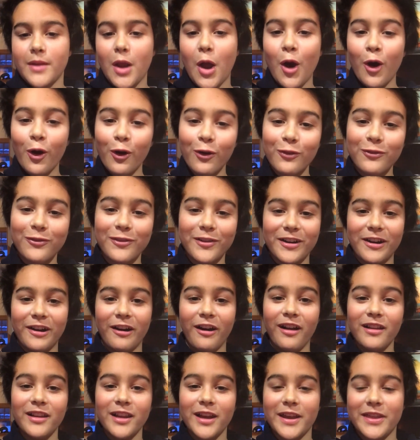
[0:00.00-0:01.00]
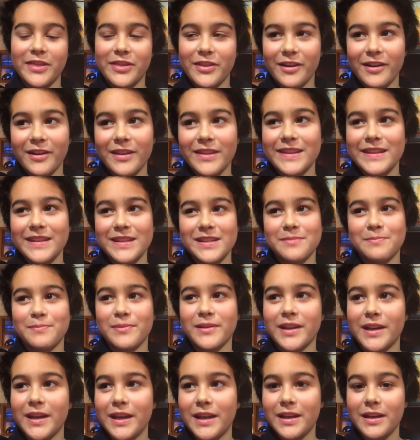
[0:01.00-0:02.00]
Overall, I thought this
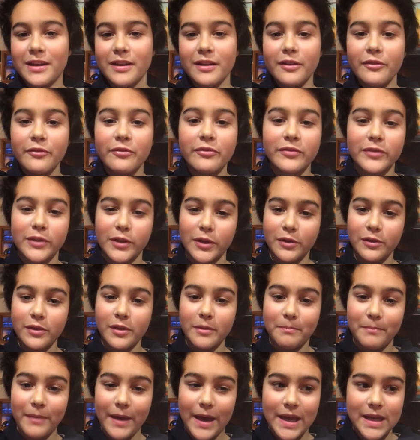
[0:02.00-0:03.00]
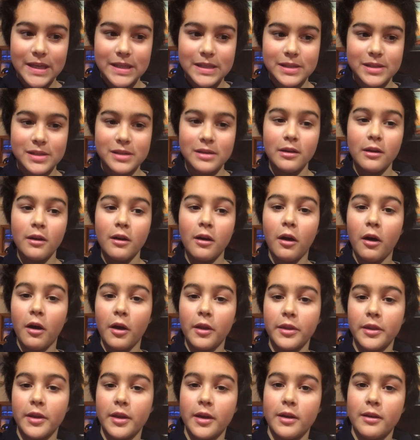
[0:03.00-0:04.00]
plane flew the best
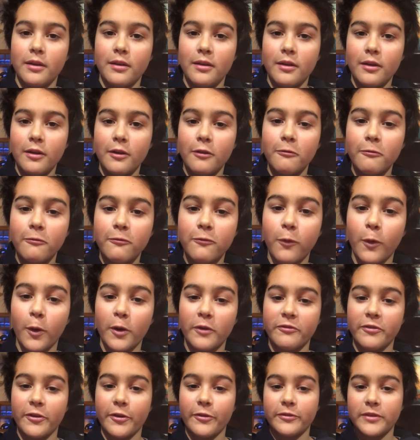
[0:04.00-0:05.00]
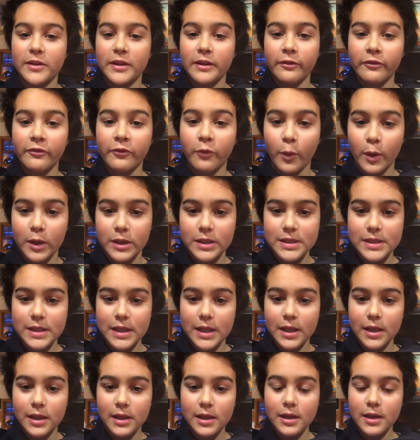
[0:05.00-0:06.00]
on the 450
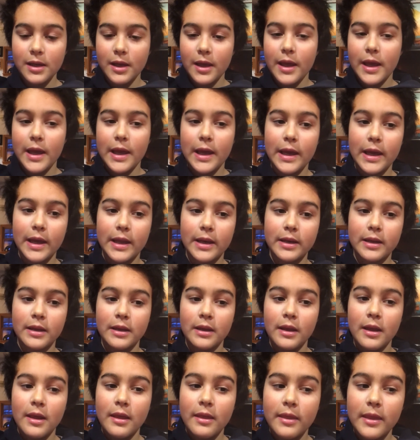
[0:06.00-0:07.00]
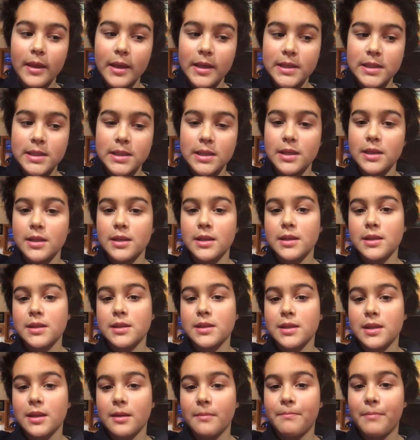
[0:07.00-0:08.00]
4-cell, and this
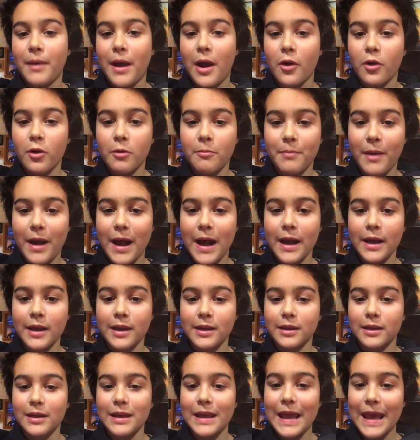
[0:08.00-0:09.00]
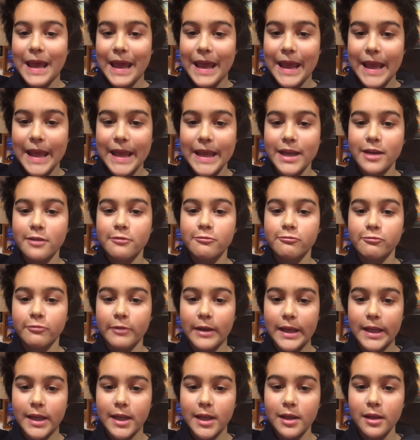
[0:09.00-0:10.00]
is the Power Pack A
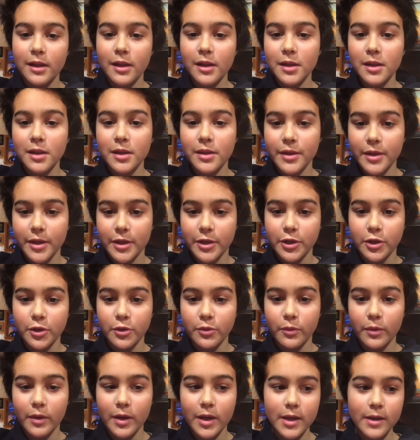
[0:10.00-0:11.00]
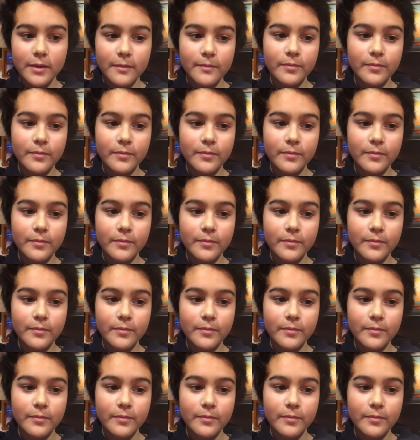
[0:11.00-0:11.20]
radial, the new one.